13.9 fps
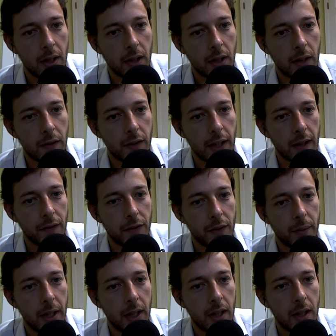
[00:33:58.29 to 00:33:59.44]
covering
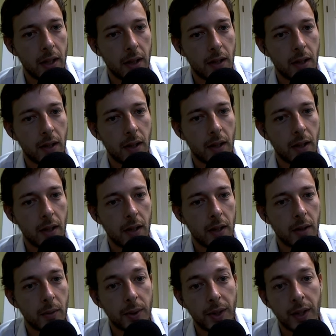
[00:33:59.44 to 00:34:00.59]
f3.
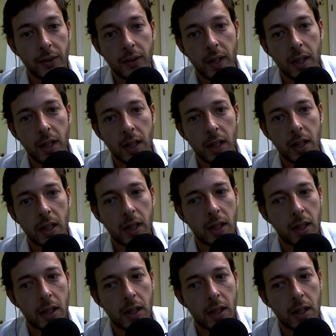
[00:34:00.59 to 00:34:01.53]
With this idea,